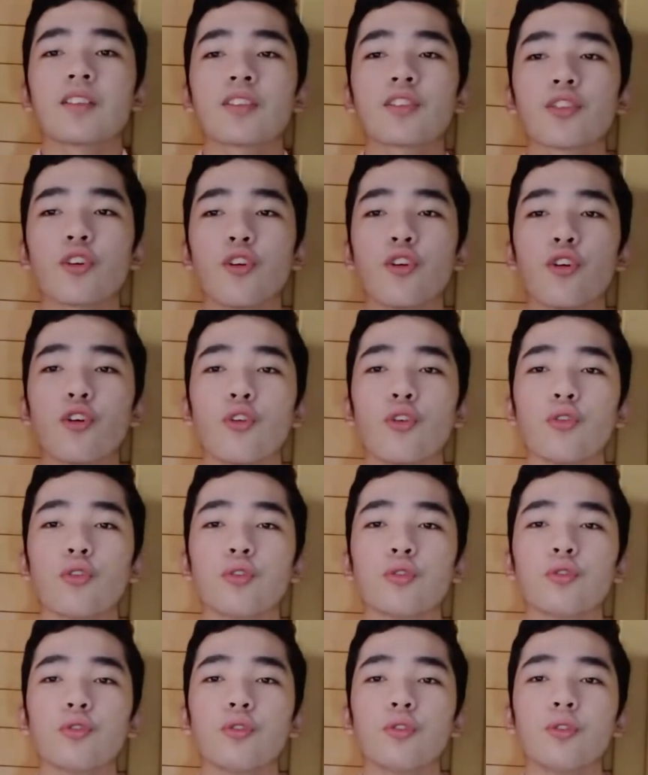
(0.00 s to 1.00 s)
So
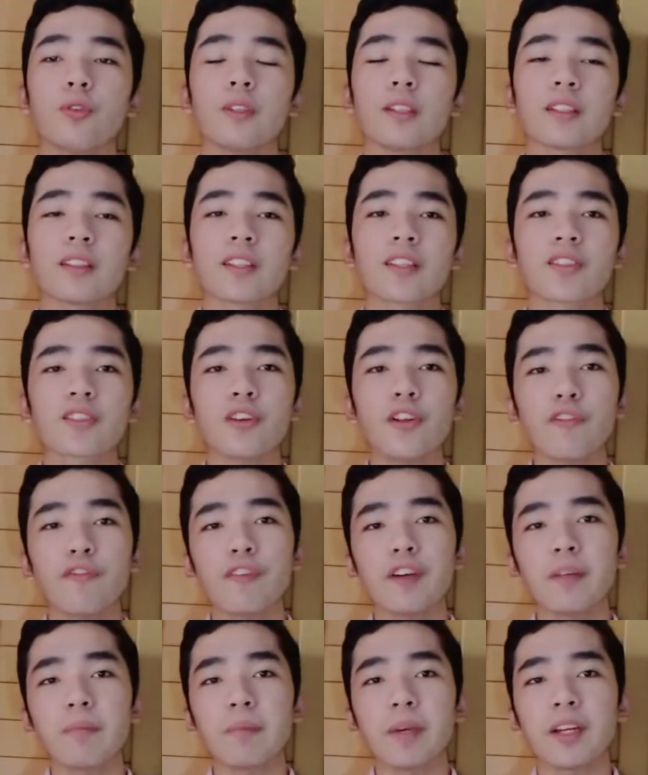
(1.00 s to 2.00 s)
the
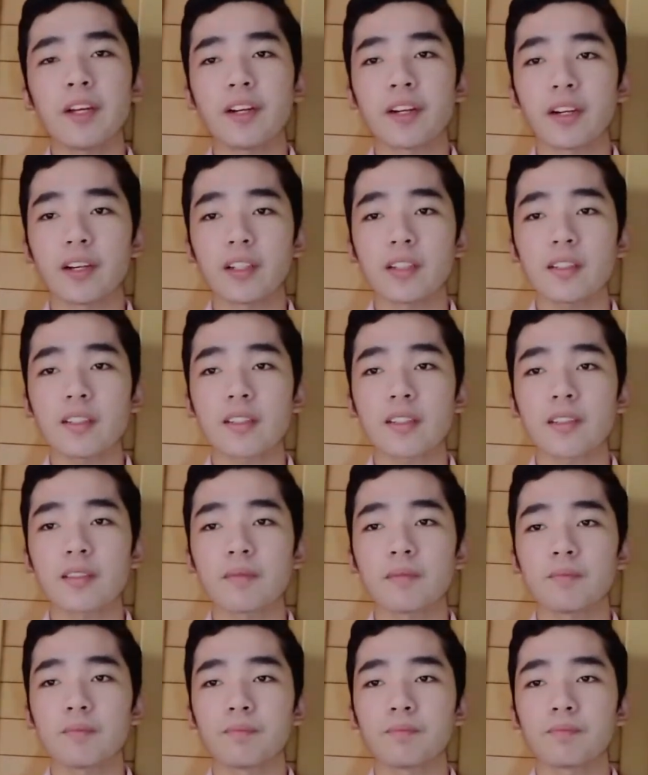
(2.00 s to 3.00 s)
sulfide minerals
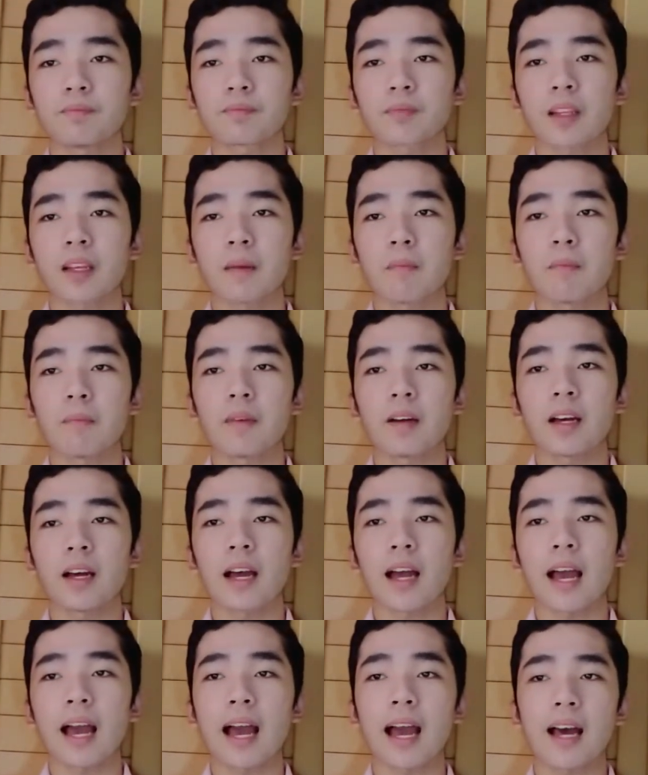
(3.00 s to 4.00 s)

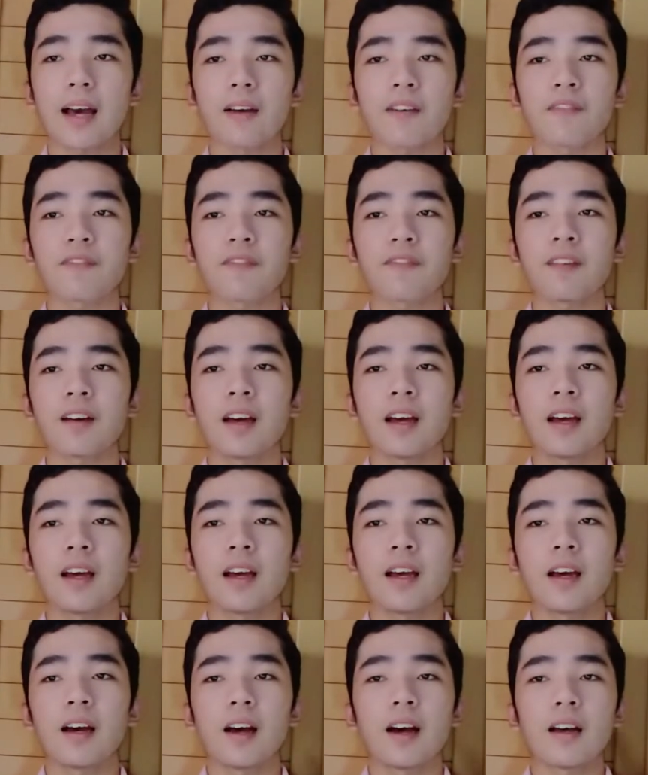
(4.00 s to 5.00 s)
have
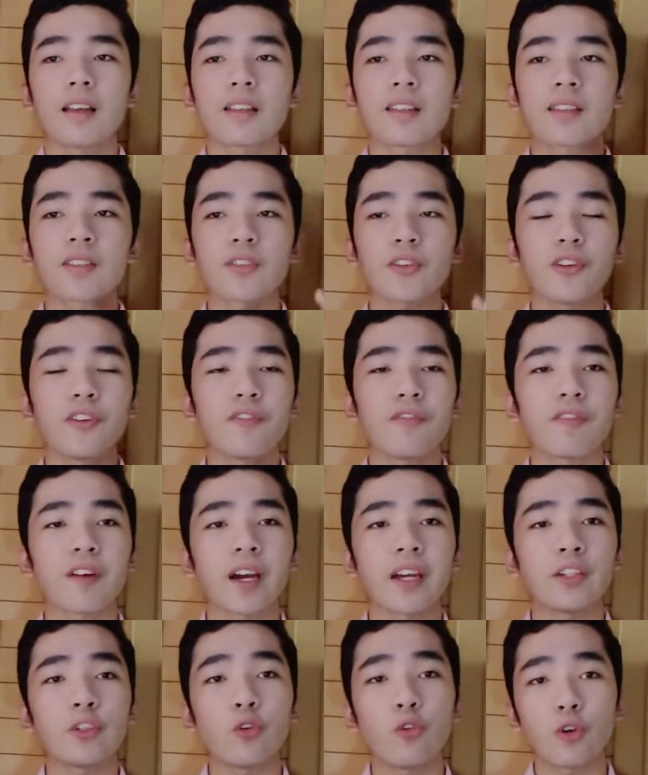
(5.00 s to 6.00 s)

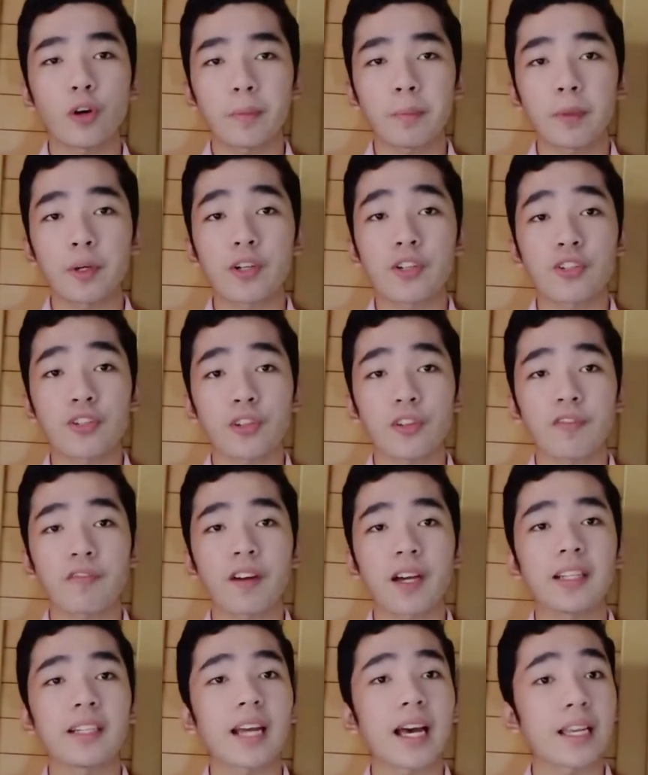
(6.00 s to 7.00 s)
sulfide or
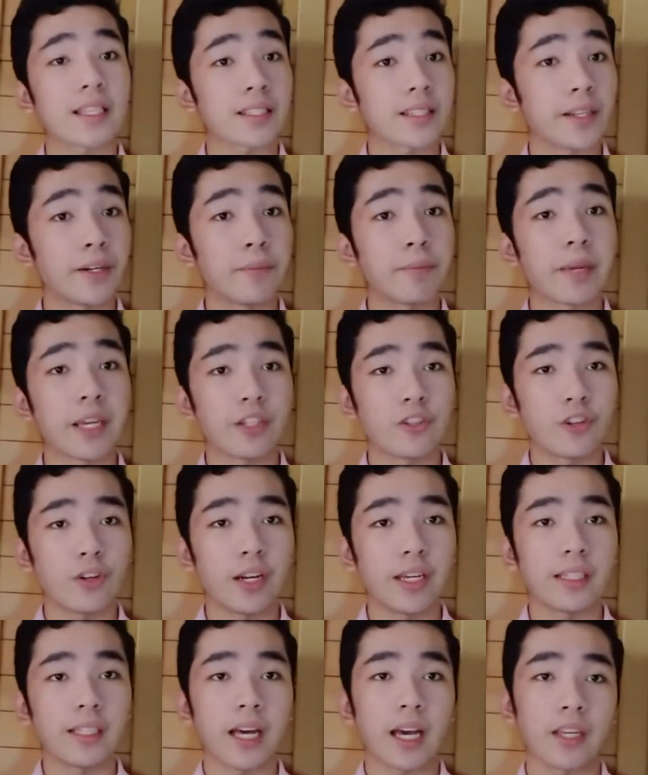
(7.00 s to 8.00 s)
persulfide as their major
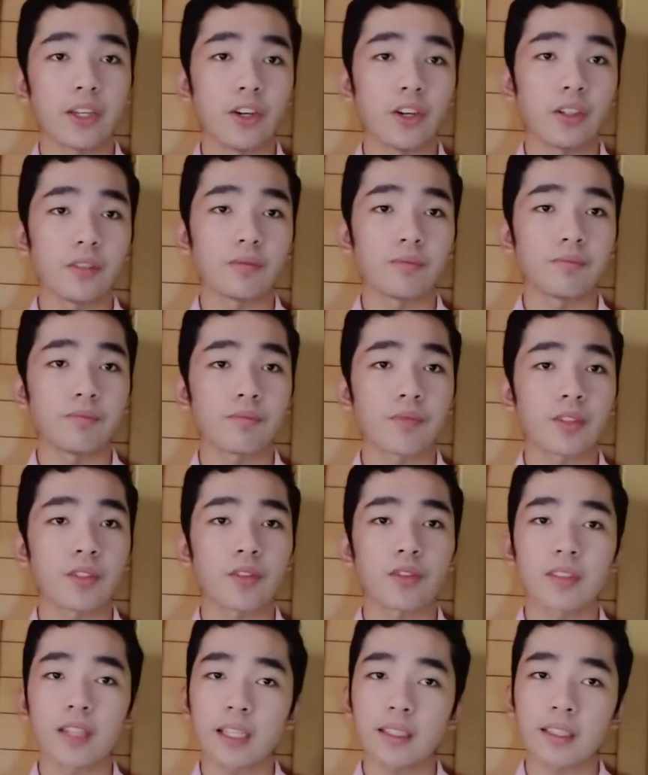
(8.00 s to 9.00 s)
anion.
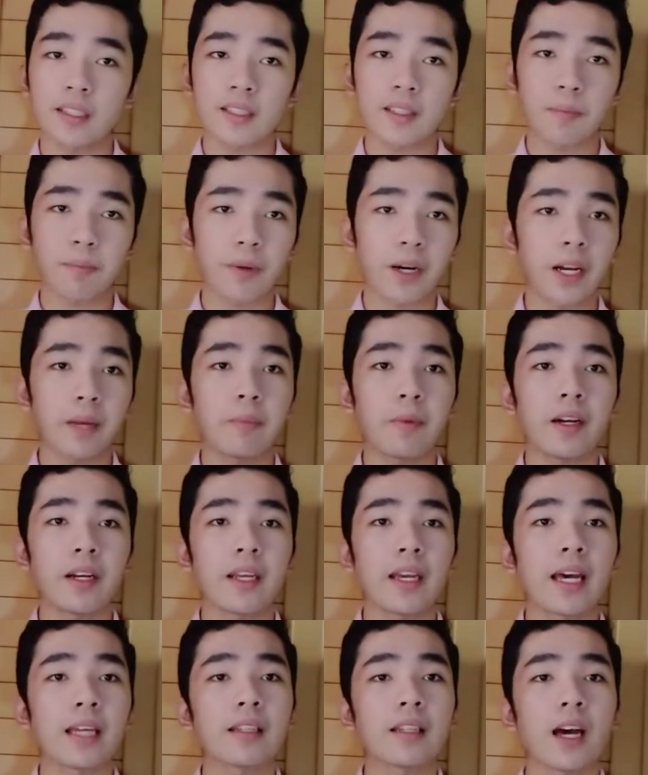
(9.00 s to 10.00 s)
So that is the
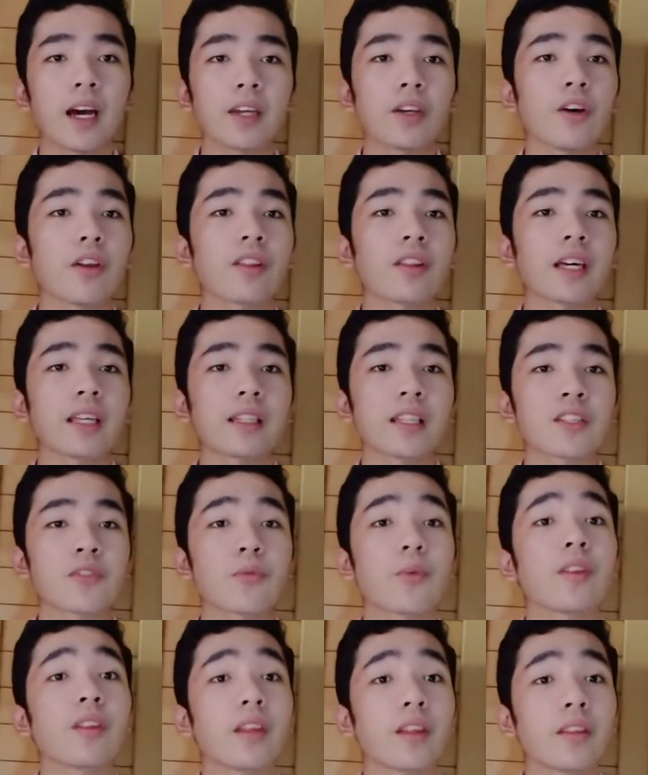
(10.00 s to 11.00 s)
primary anion that is
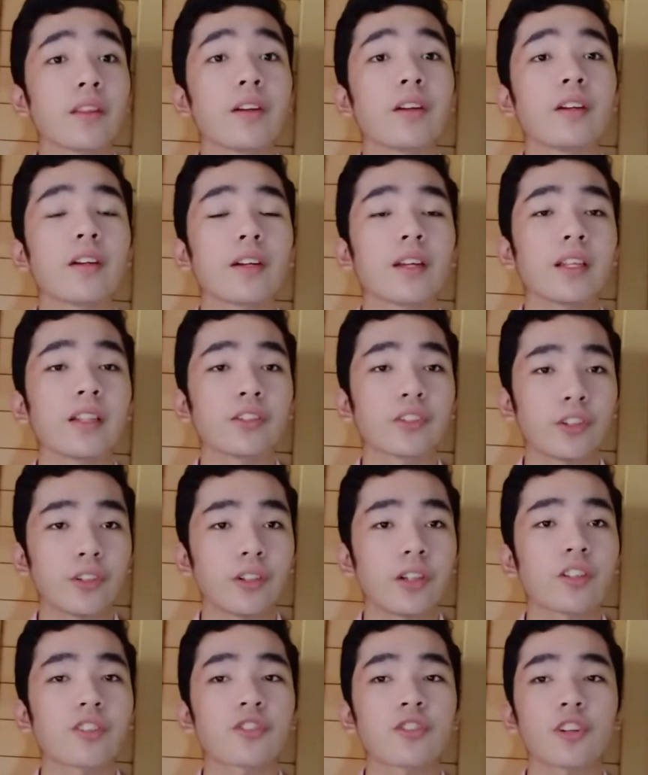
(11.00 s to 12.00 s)
within their
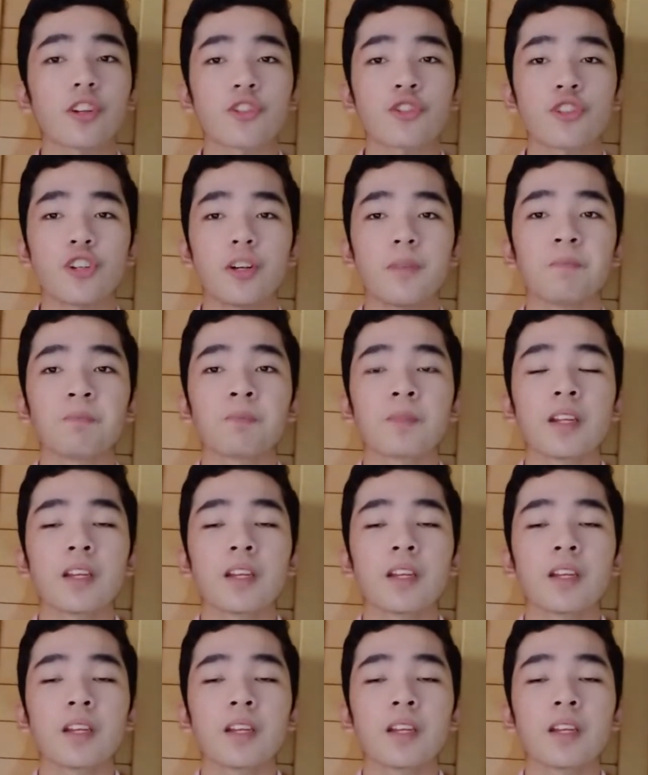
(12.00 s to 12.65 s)
internal structure.